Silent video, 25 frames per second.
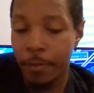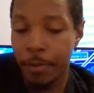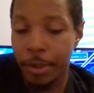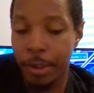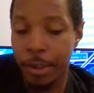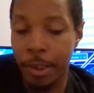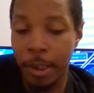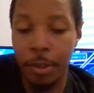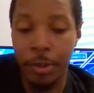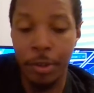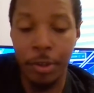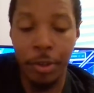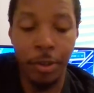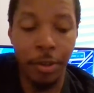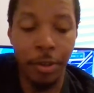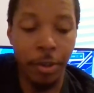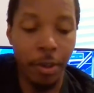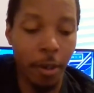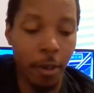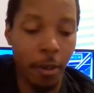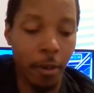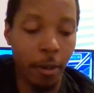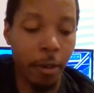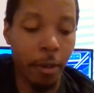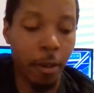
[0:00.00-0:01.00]

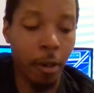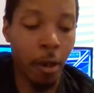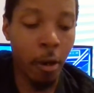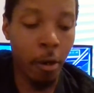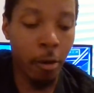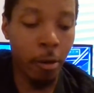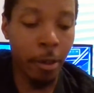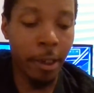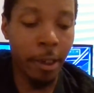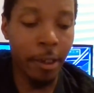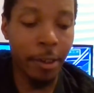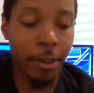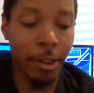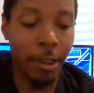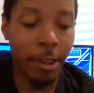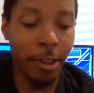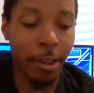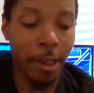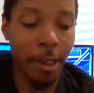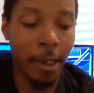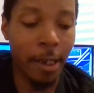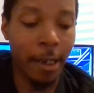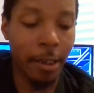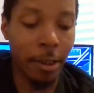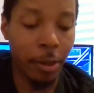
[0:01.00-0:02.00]
Since Curtis
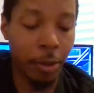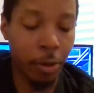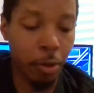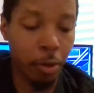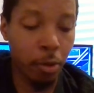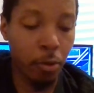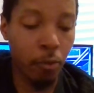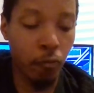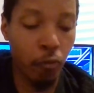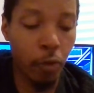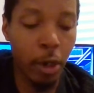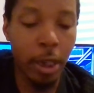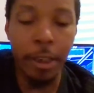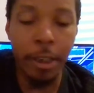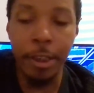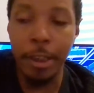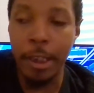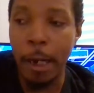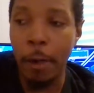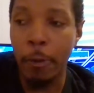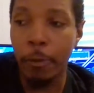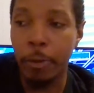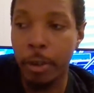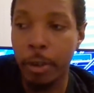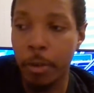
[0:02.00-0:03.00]
decided to
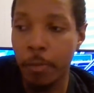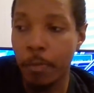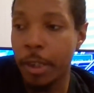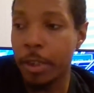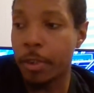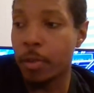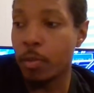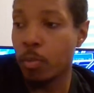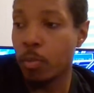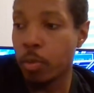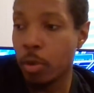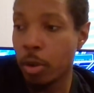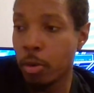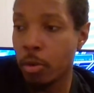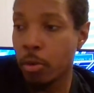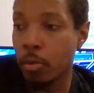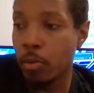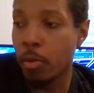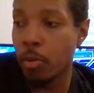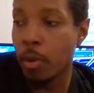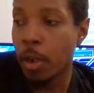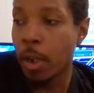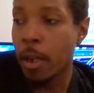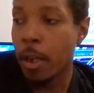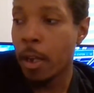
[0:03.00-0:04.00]
reach out to Miss
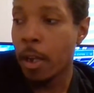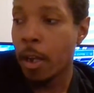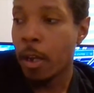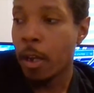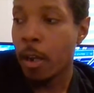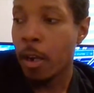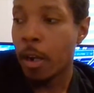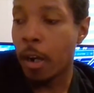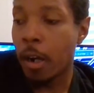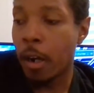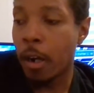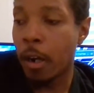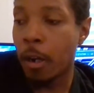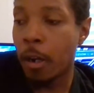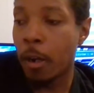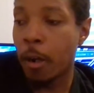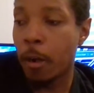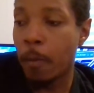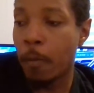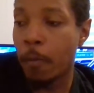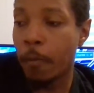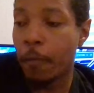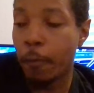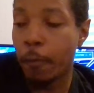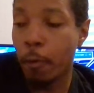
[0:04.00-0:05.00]
Wu
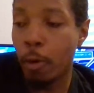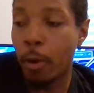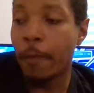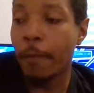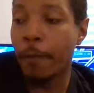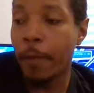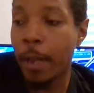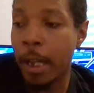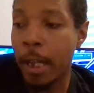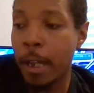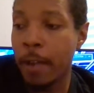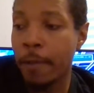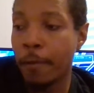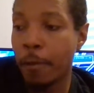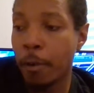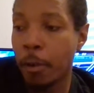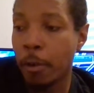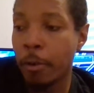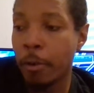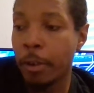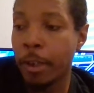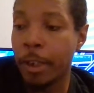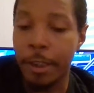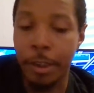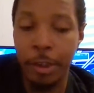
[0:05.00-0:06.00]
for a
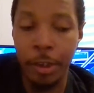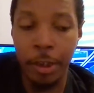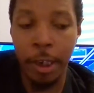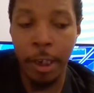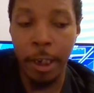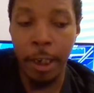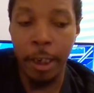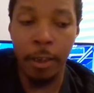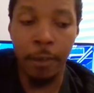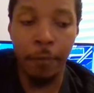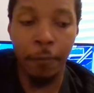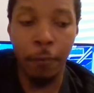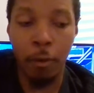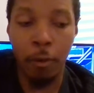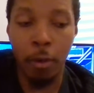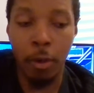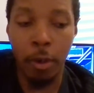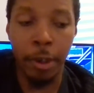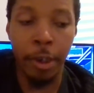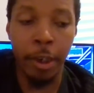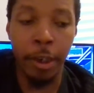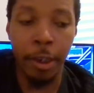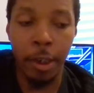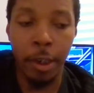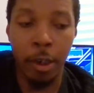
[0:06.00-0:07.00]
favor in exchange
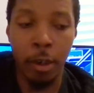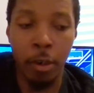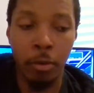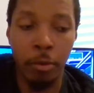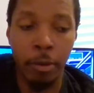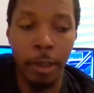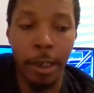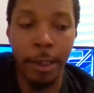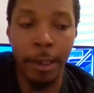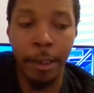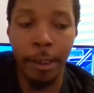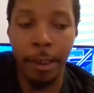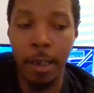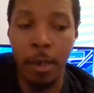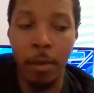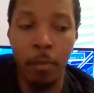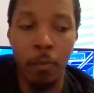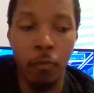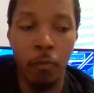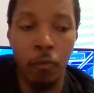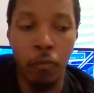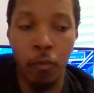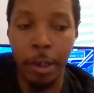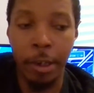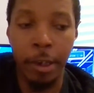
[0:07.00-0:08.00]
for, letting
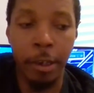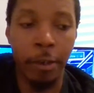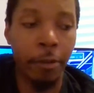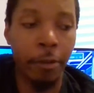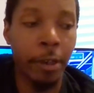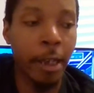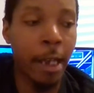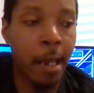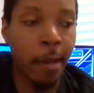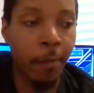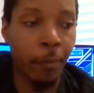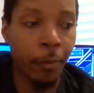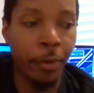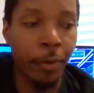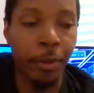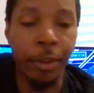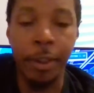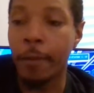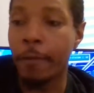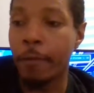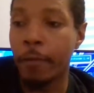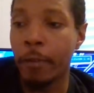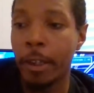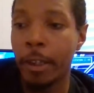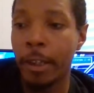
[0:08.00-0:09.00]
them run their games and
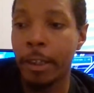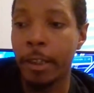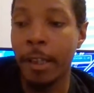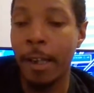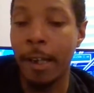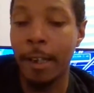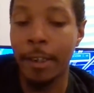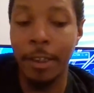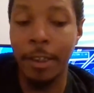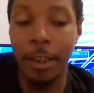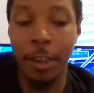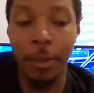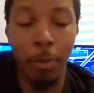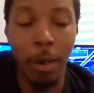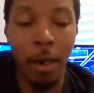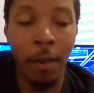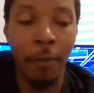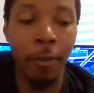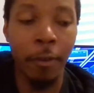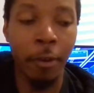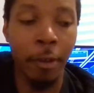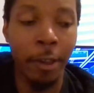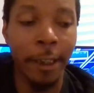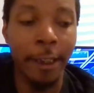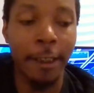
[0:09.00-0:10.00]
stuff like that, she's
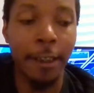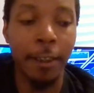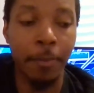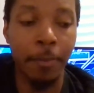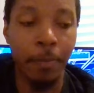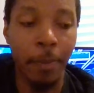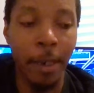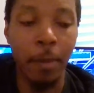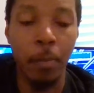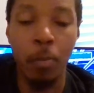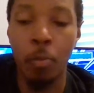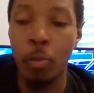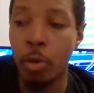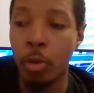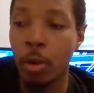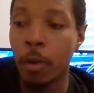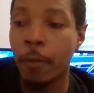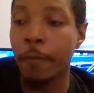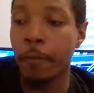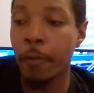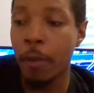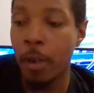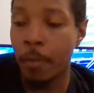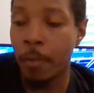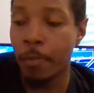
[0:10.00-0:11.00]
probably going to expect
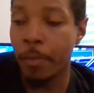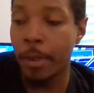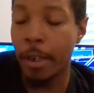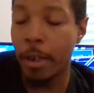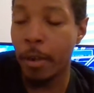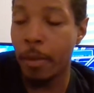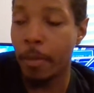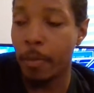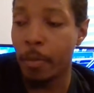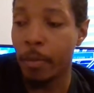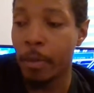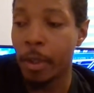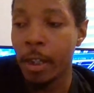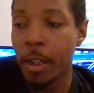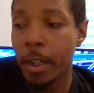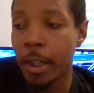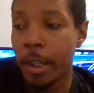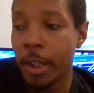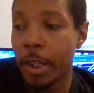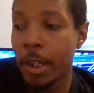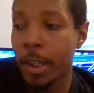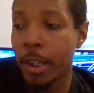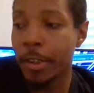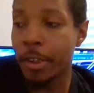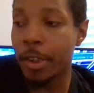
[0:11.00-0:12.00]
more from him
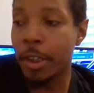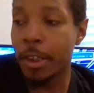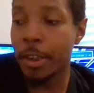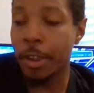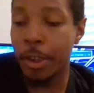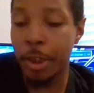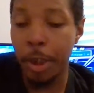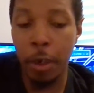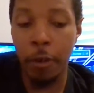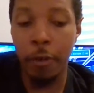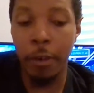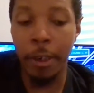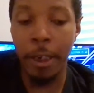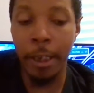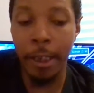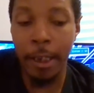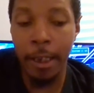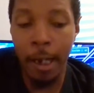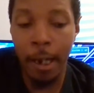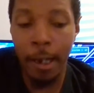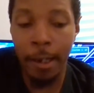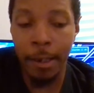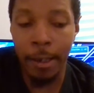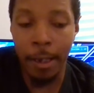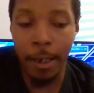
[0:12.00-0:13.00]
since she already
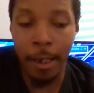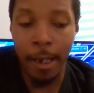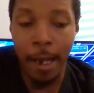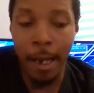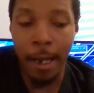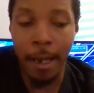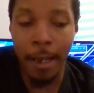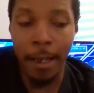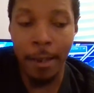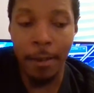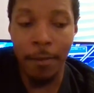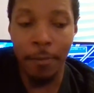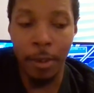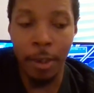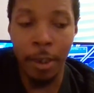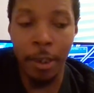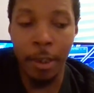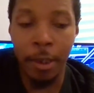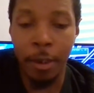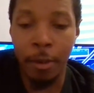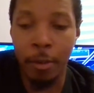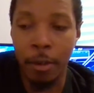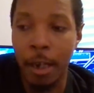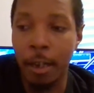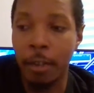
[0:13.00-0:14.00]
kind of got,
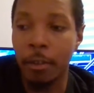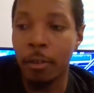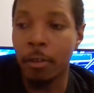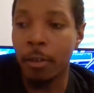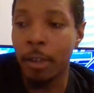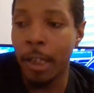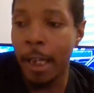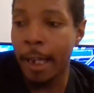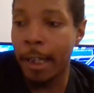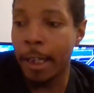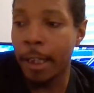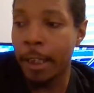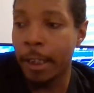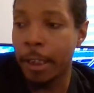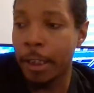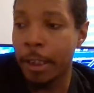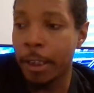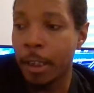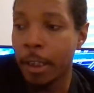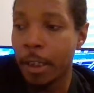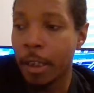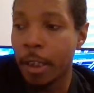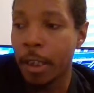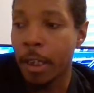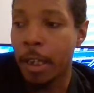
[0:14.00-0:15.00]
a
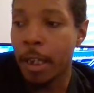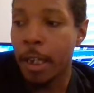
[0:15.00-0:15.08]
leg